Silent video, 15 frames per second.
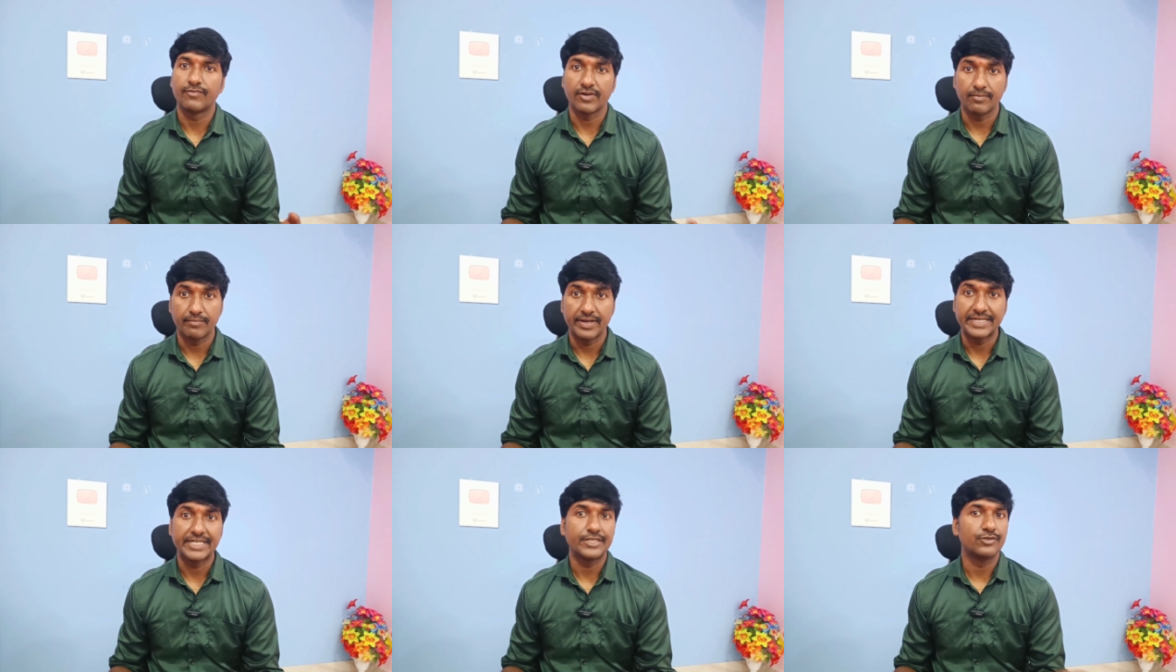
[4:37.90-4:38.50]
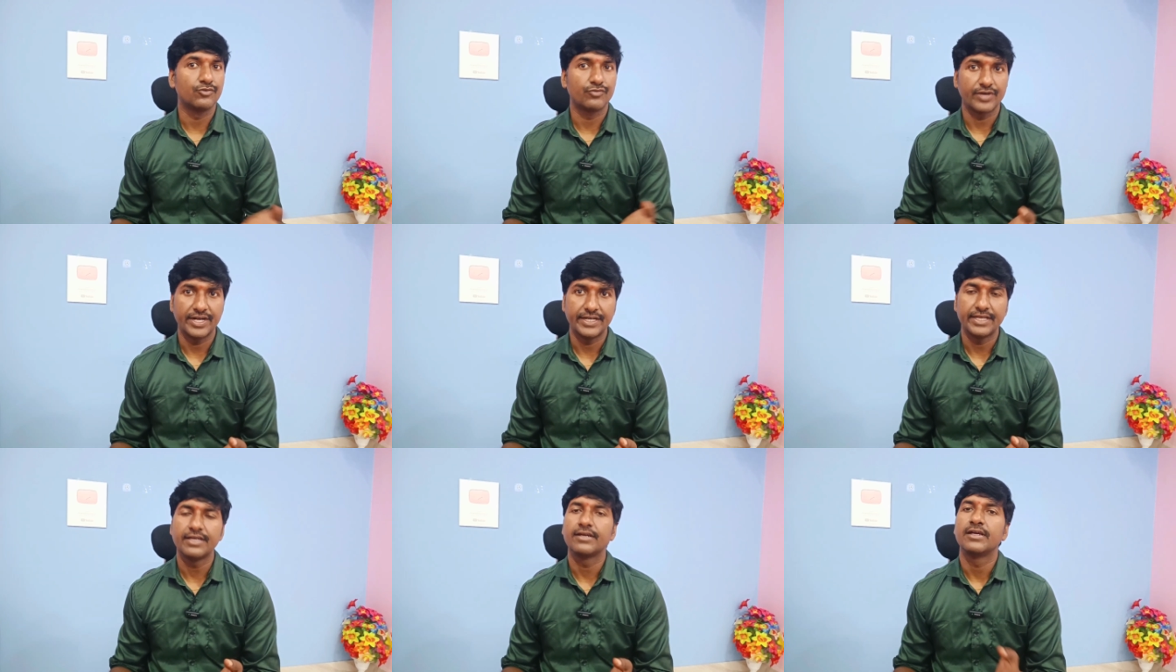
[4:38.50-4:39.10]
from Monday to
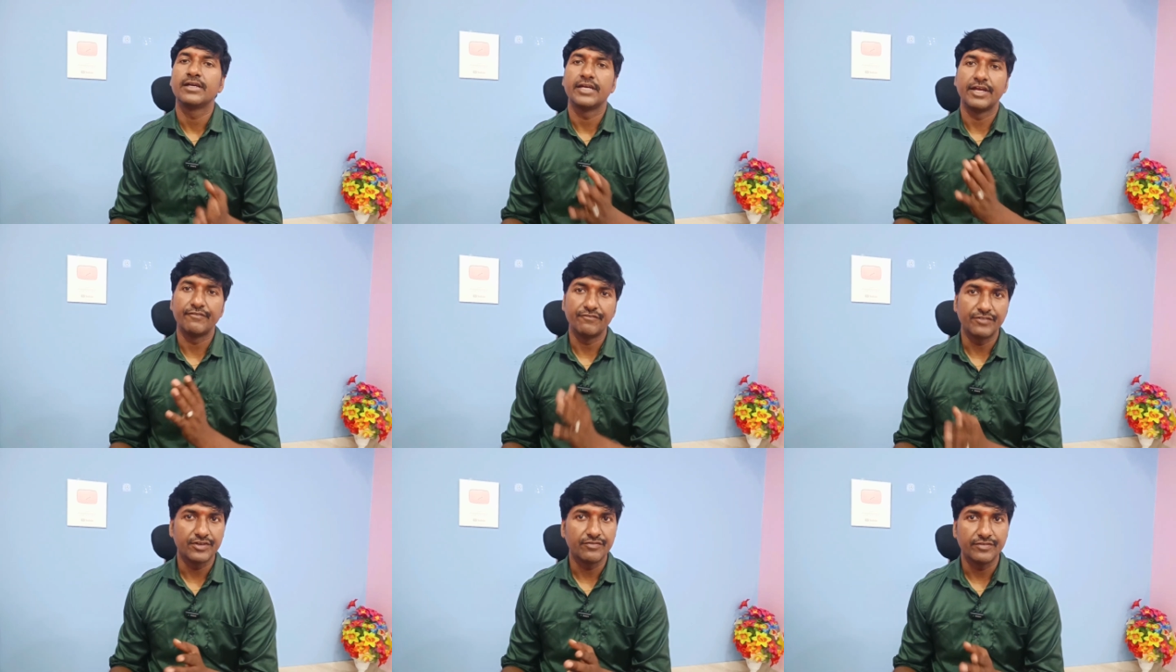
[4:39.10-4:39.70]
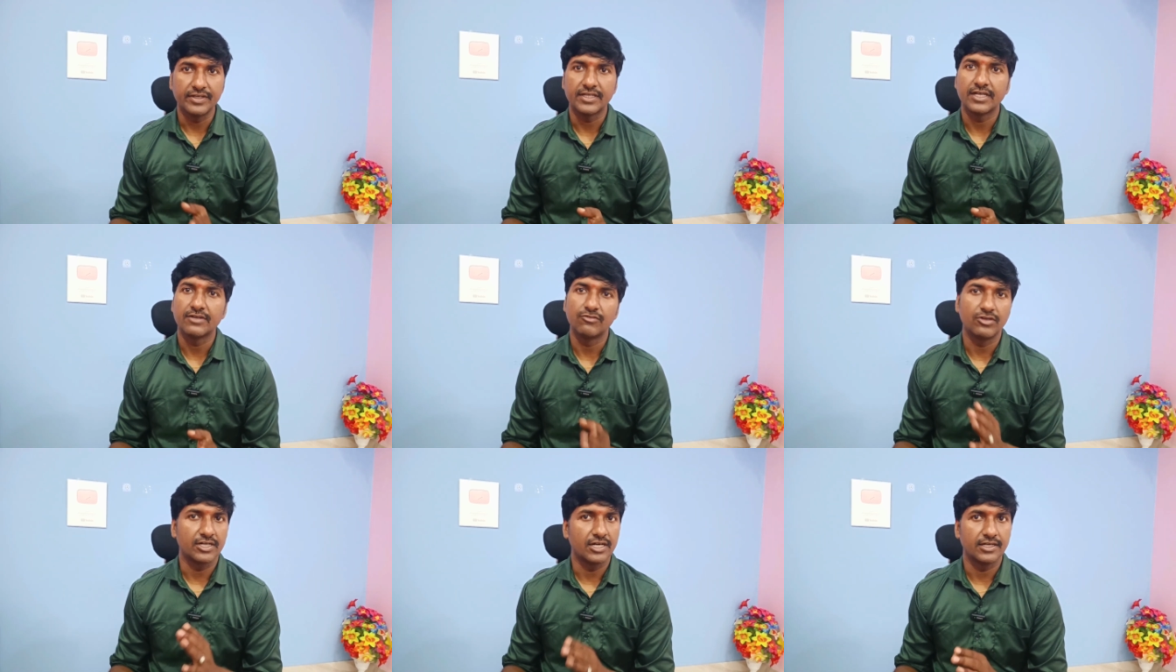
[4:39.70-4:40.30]
Friday. Every
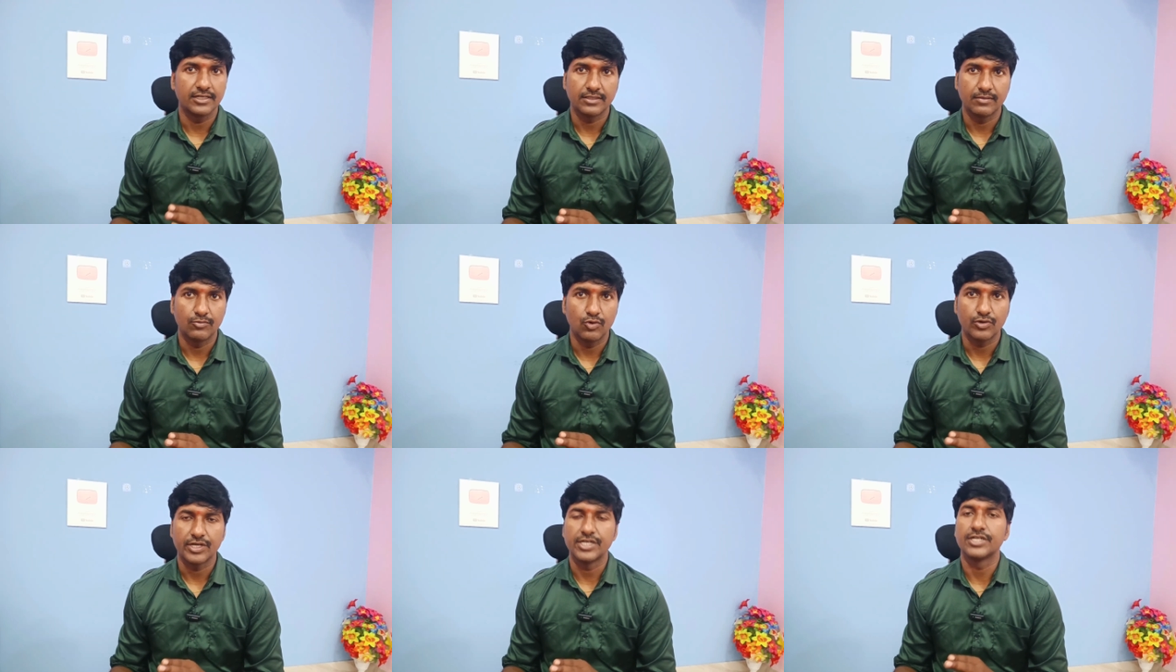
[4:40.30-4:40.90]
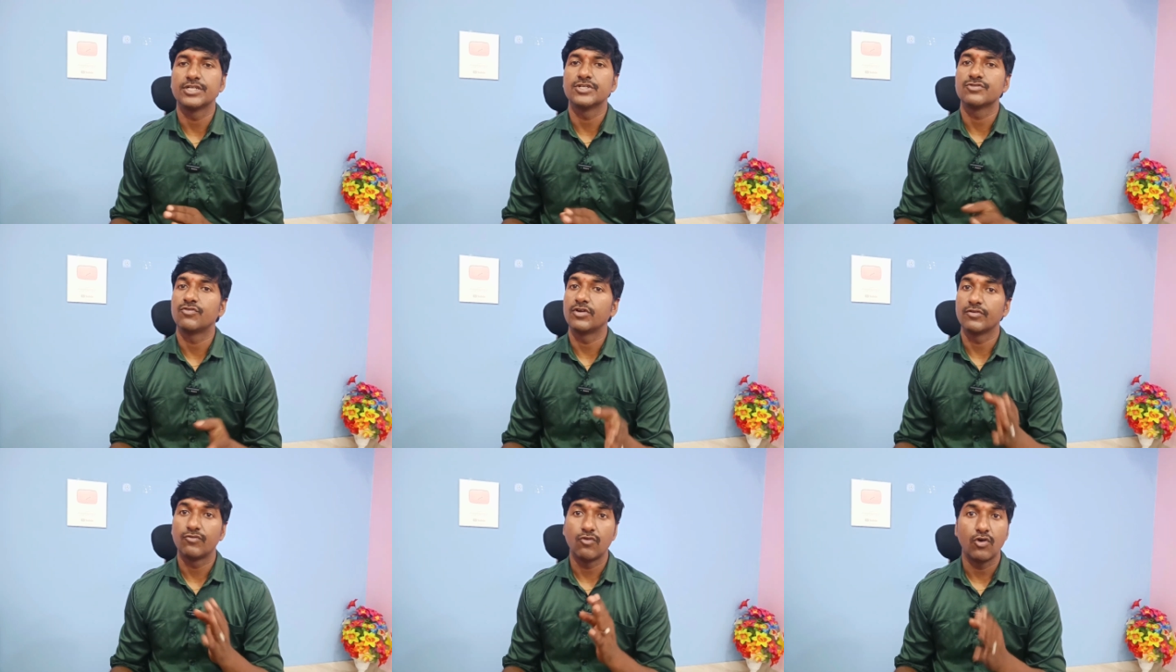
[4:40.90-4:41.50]
weekend we'll conduct the mock interviews
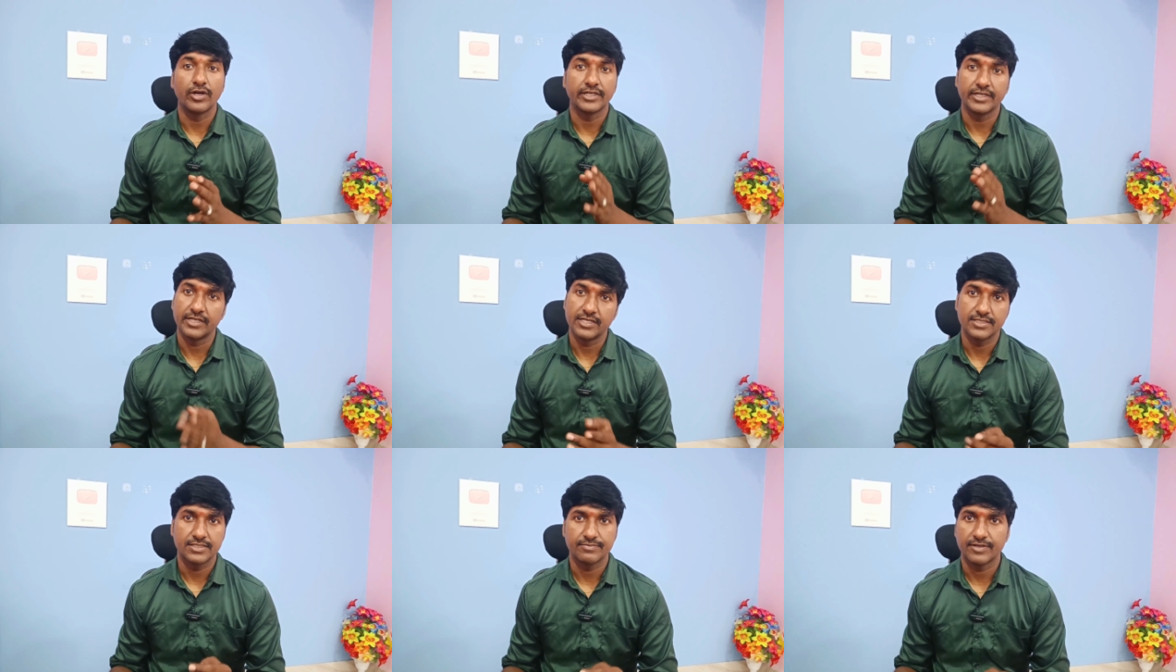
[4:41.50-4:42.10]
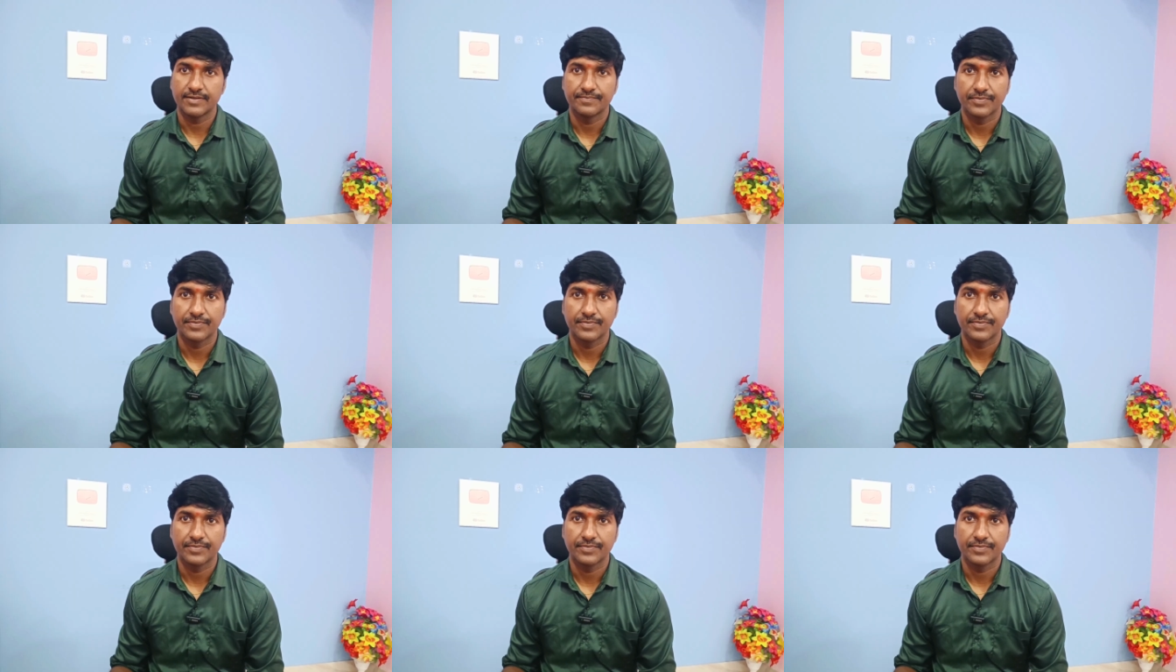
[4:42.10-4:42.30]
for 40 days.